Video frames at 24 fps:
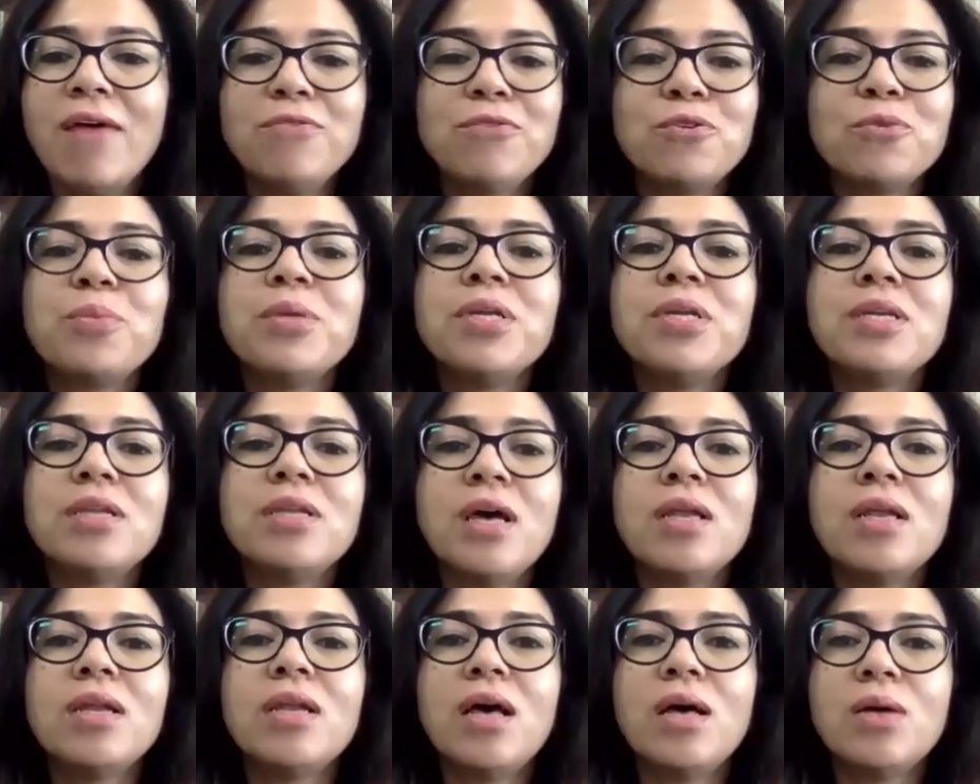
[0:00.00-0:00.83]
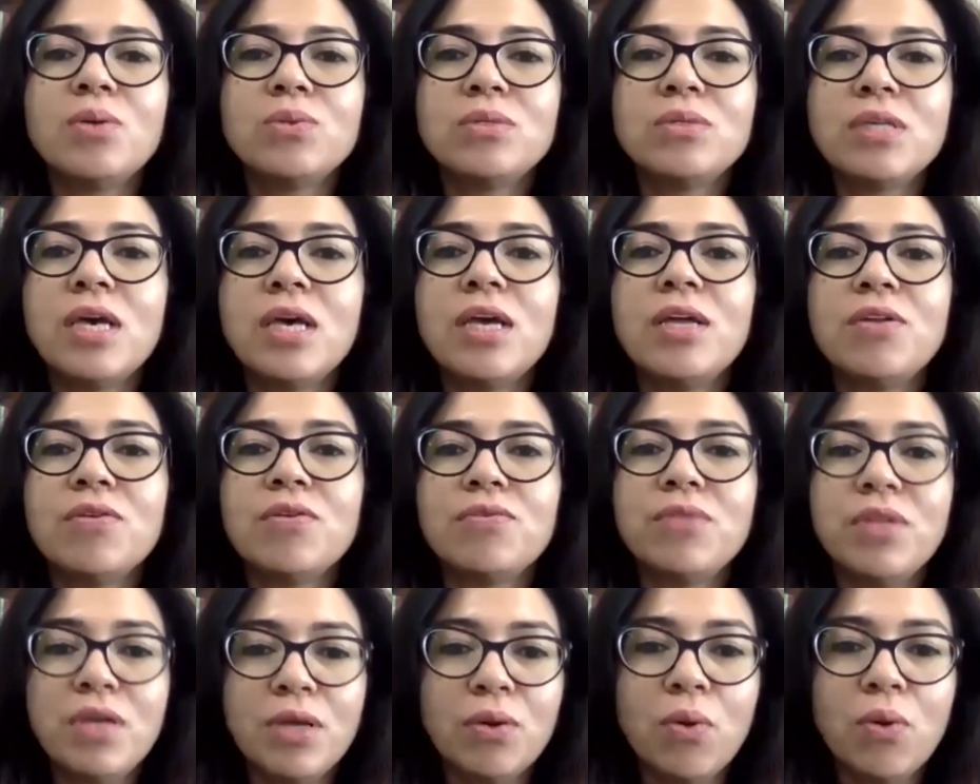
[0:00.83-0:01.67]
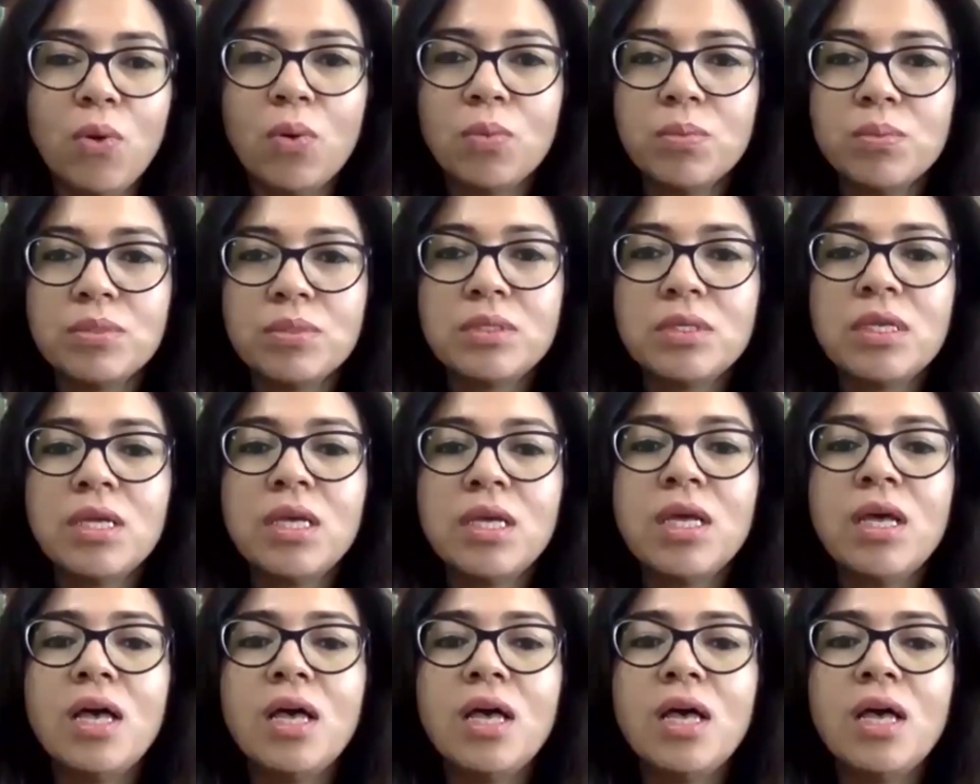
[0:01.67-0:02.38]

to be done outside of their homes.